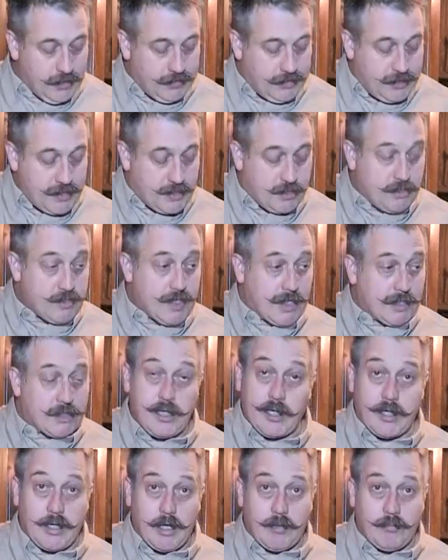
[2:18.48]
This does
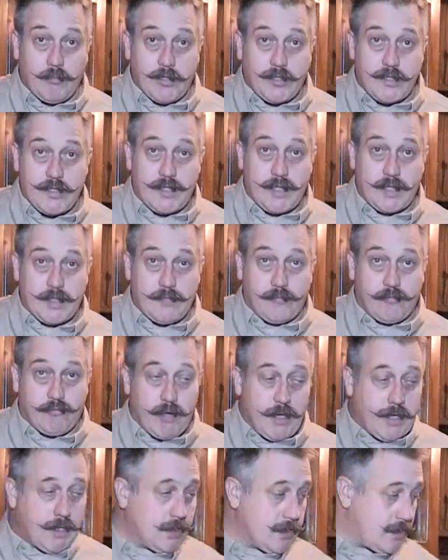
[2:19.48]
actually come with a set of
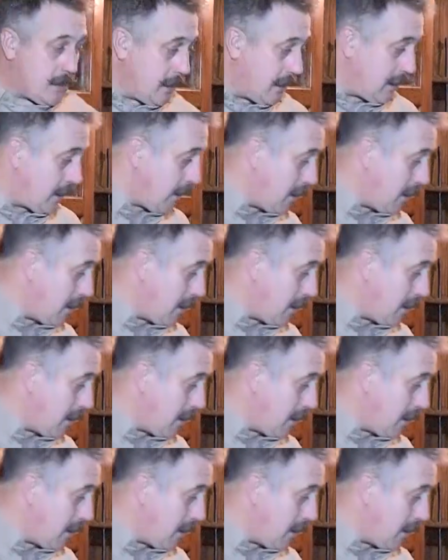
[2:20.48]
rings, and